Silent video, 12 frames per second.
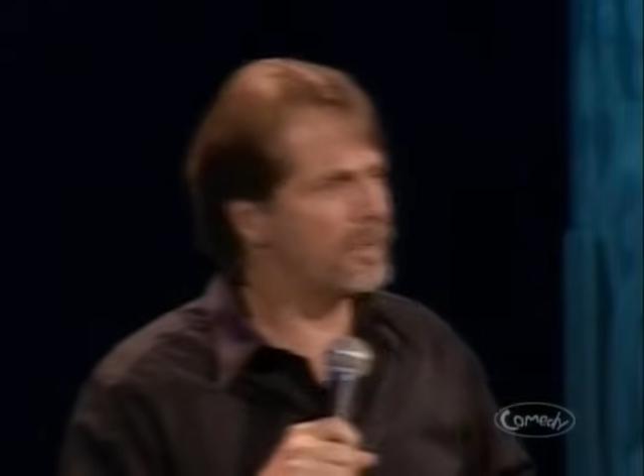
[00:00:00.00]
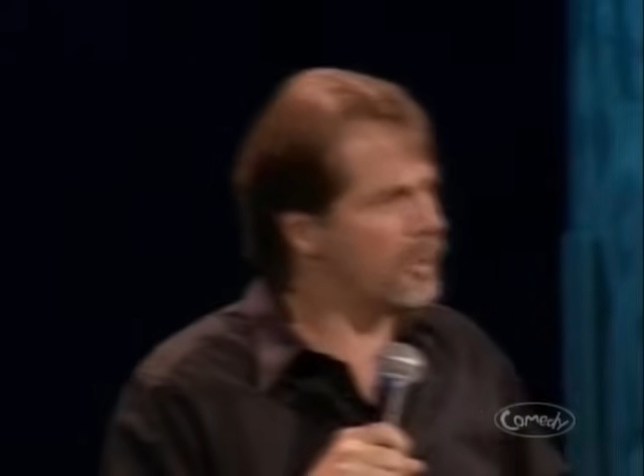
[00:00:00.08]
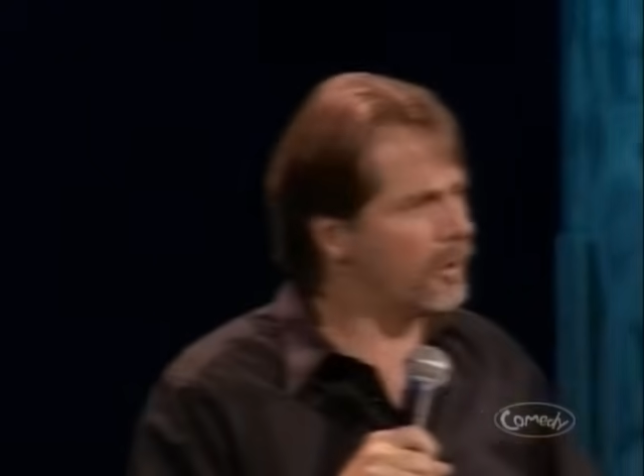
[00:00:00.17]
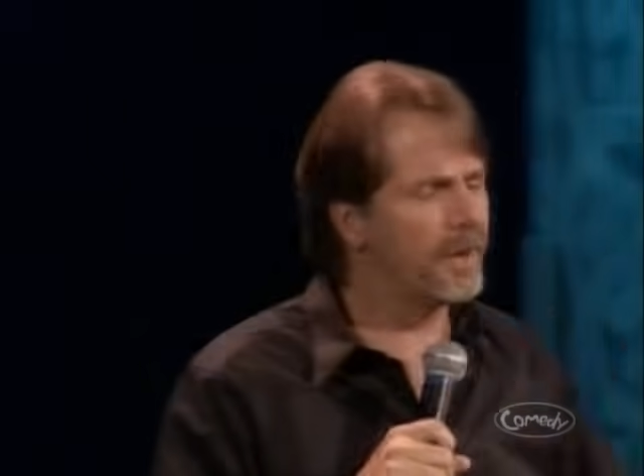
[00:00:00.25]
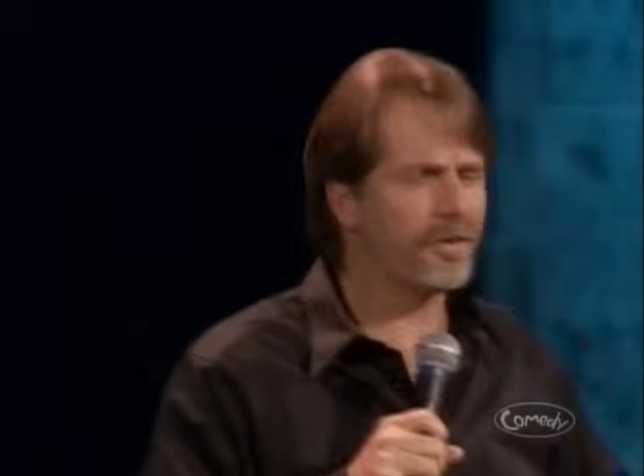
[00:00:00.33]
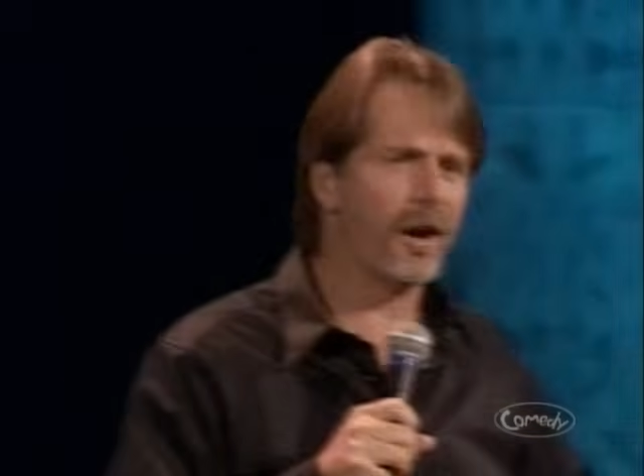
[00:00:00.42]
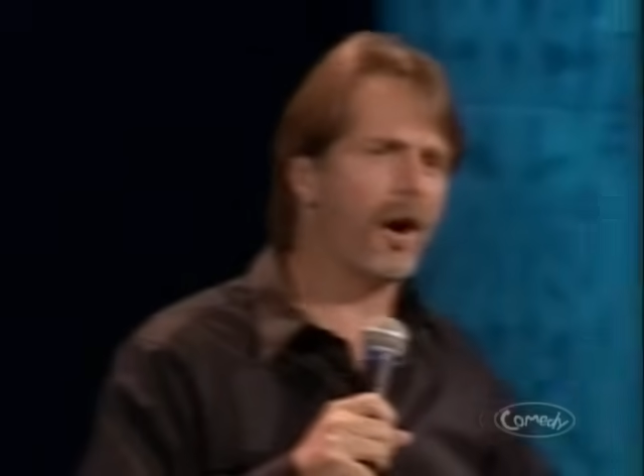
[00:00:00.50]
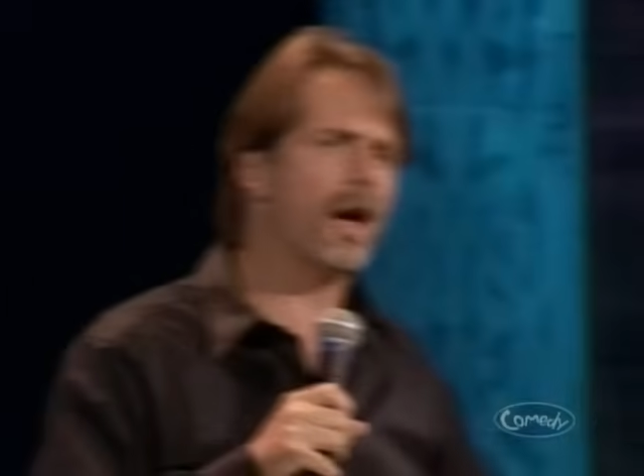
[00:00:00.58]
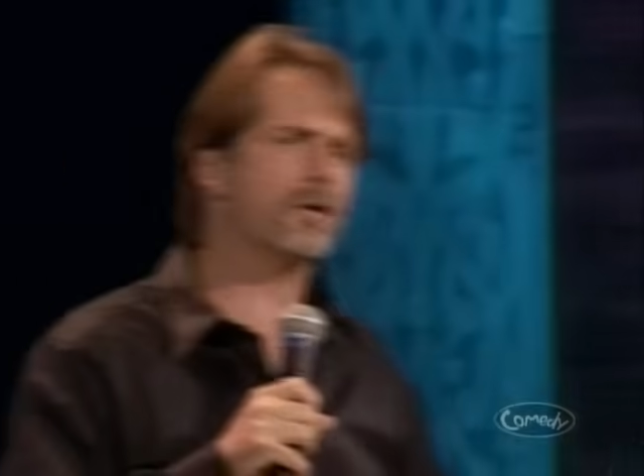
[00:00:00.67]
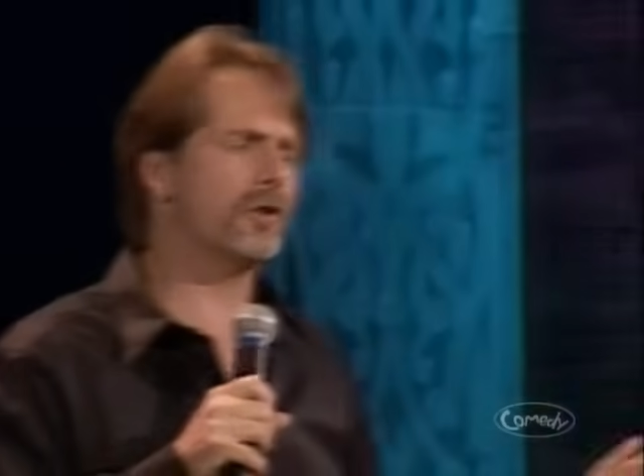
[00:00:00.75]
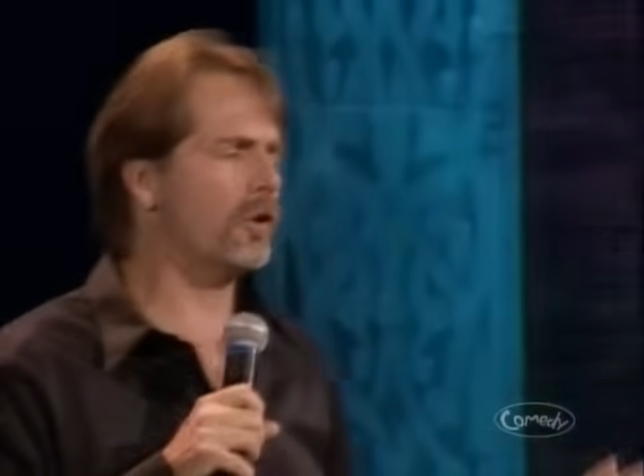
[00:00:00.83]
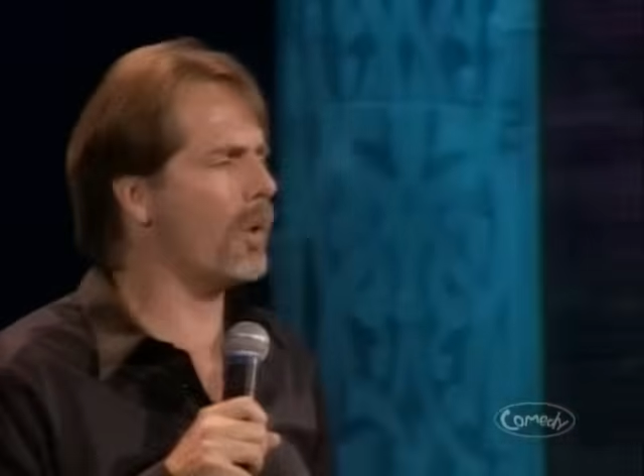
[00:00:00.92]
You're at their
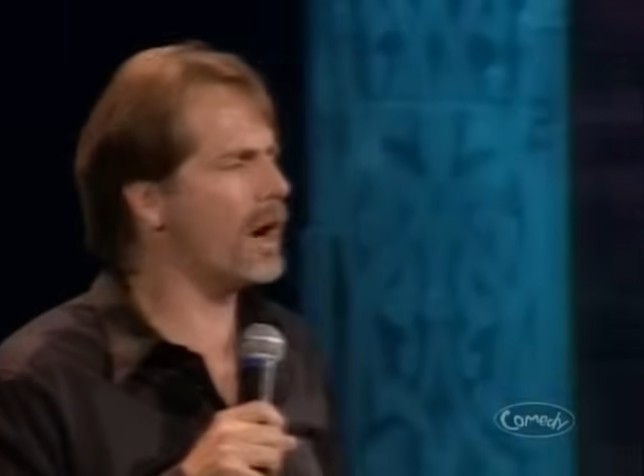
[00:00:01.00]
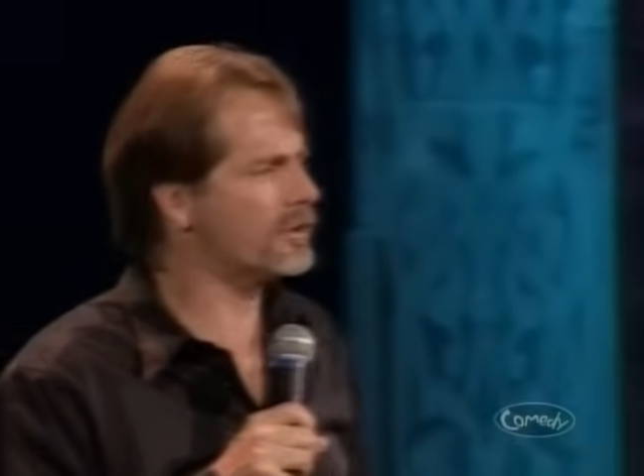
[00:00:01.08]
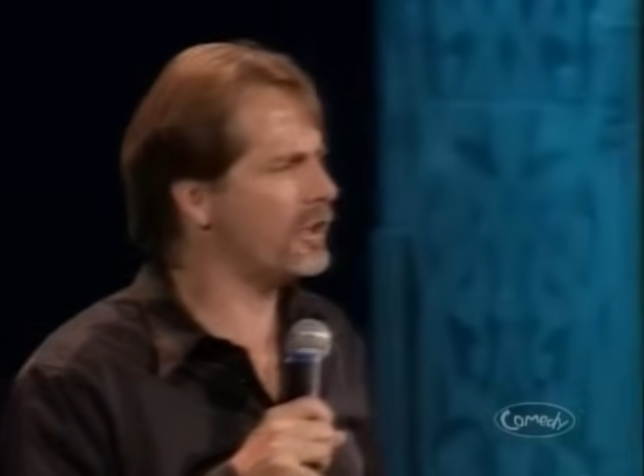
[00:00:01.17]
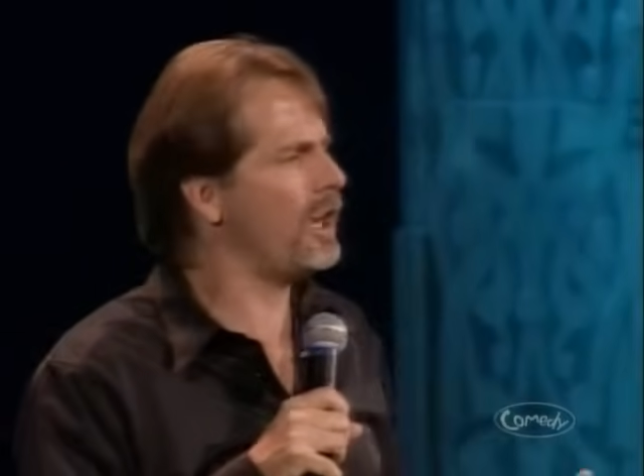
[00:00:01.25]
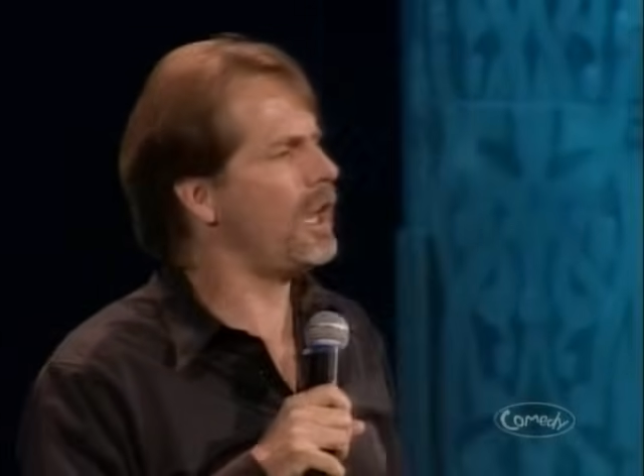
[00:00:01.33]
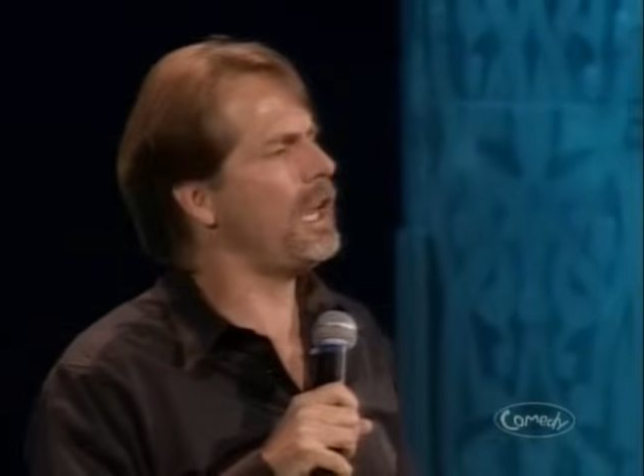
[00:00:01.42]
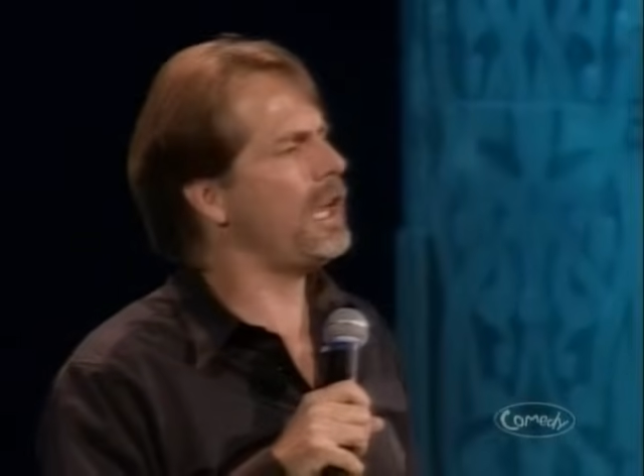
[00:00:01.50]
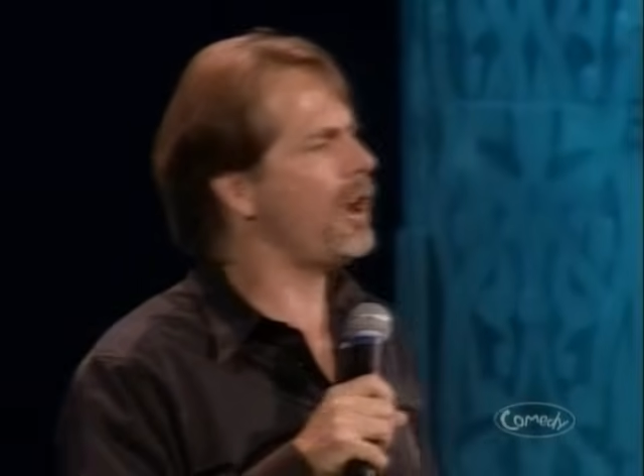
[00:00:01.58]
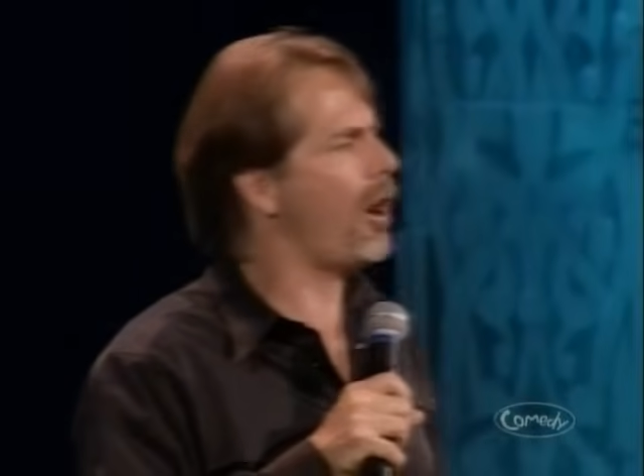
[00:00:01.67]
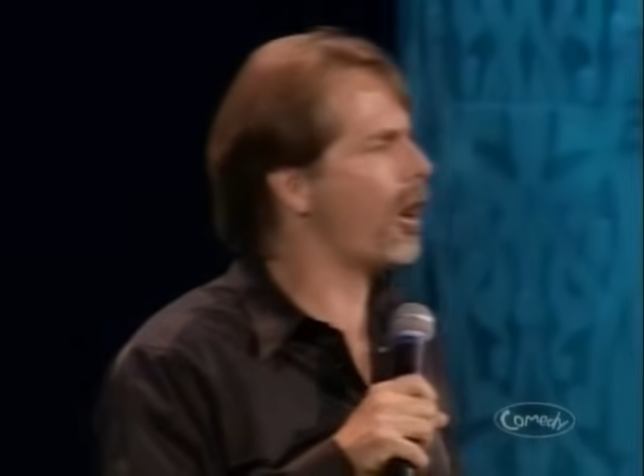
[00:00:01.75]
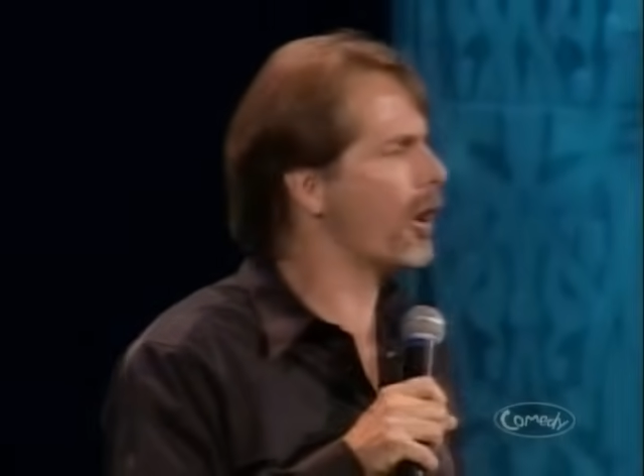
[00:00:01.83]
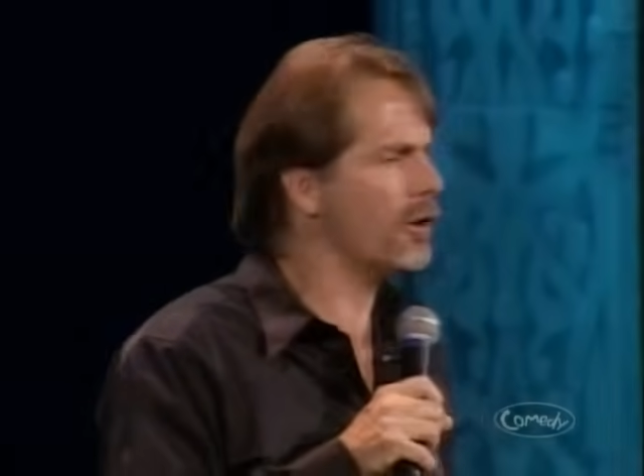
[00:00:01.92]
house, you're watching
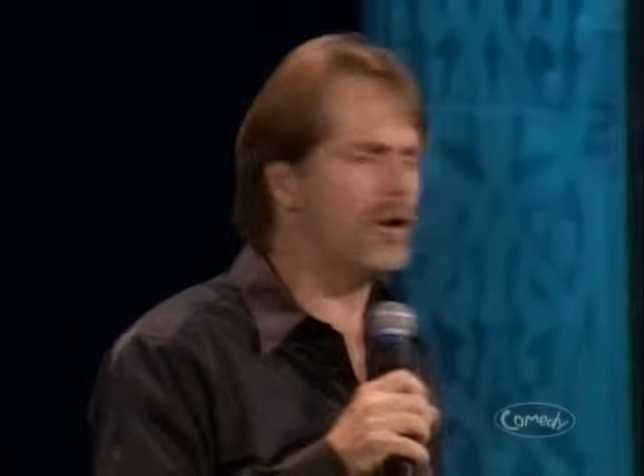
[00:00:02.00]
ER,